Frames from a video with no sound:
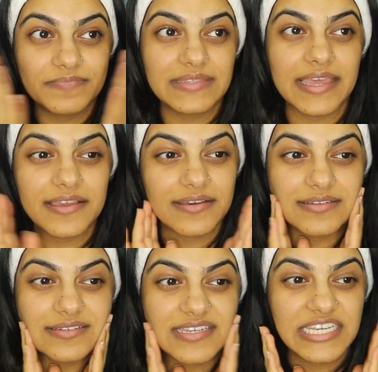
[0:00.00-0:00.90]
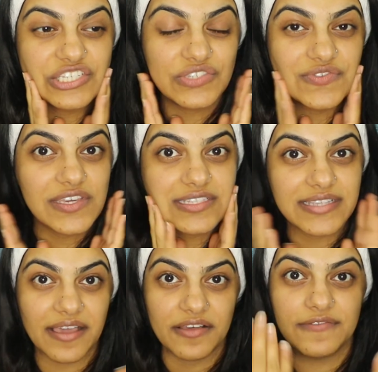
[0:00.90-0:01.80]
like, it just feels
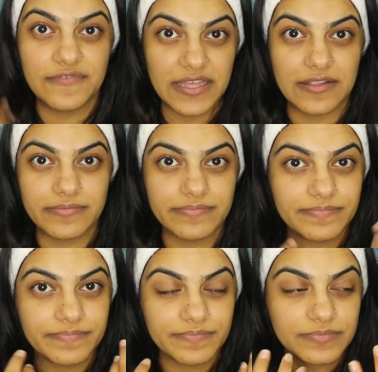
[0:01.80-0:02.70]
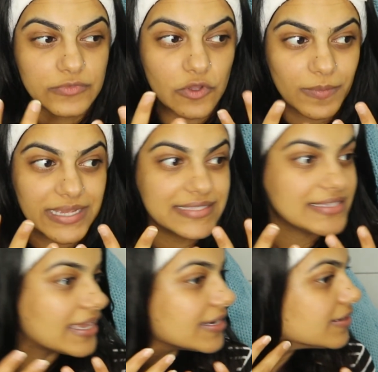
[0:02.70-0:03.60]
like a film on my
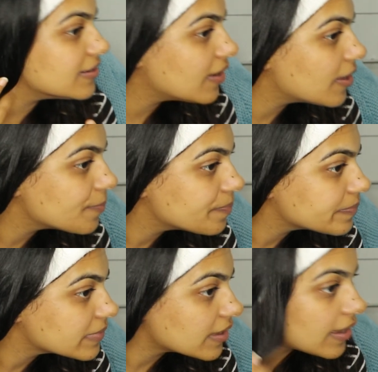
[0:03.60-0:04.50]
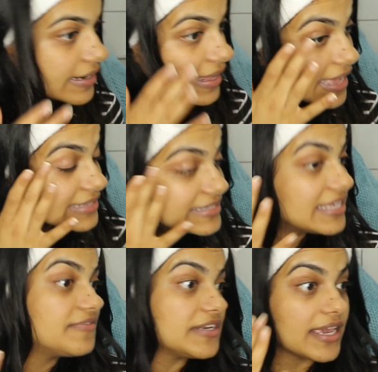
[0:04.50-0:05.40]
skin, and it has
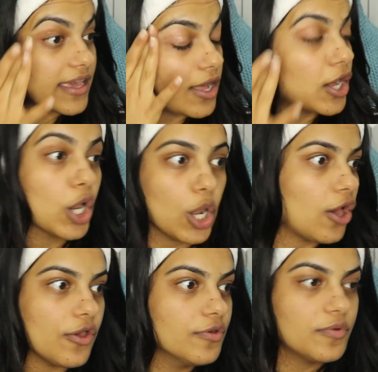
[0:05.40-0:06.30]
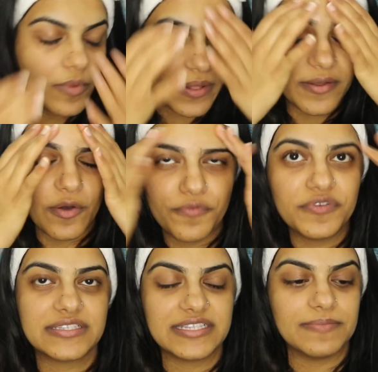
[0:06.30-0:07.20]
given it a glow. Well,
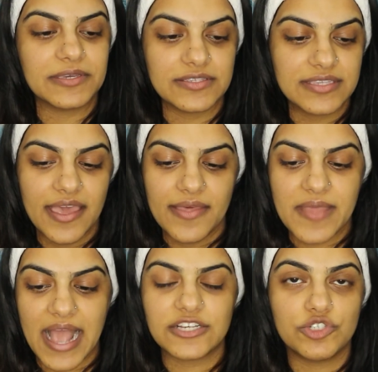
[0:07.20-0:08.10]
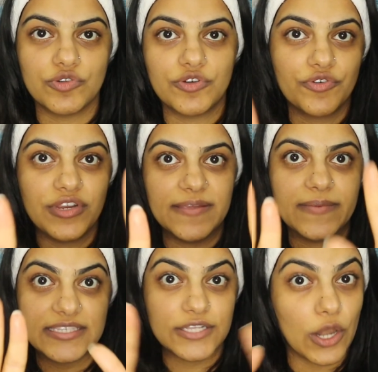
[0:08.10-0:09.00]
obviously because the actual cream
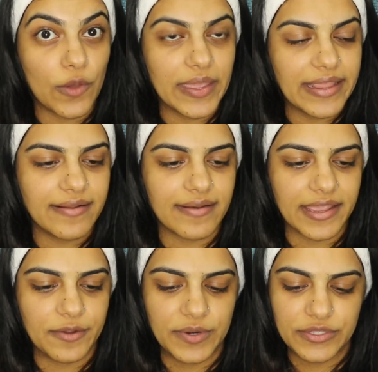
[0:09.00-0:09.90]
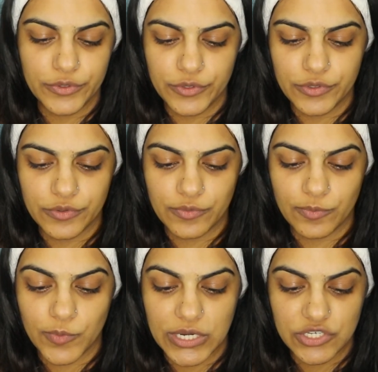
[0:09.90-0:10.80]
is glowing, like when you
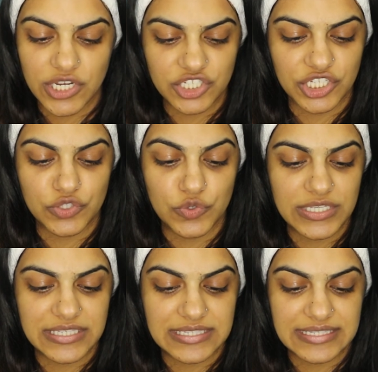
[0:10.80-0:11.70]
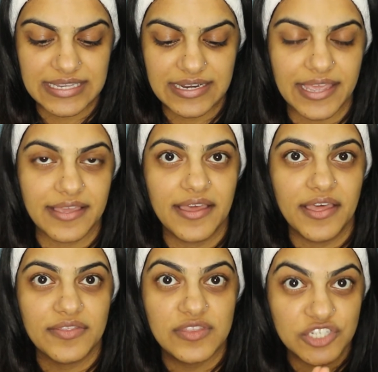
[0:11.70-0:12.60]
touch it you can see like
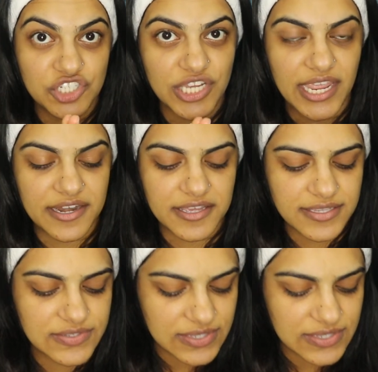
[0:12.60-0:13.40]
the sheerness.